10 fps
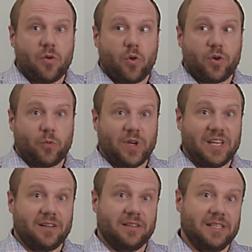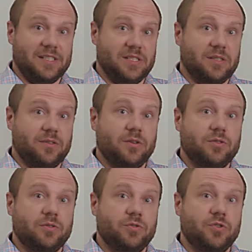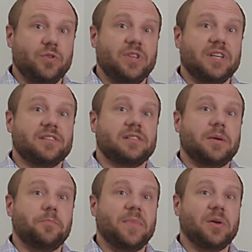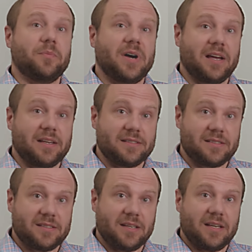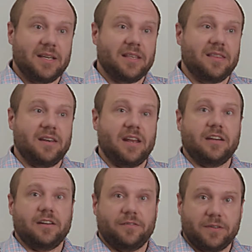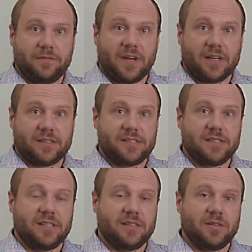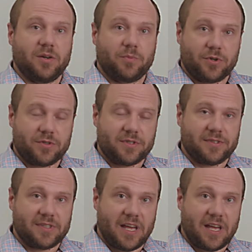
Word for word: or we can at least do things to minimize the negative effects in a person's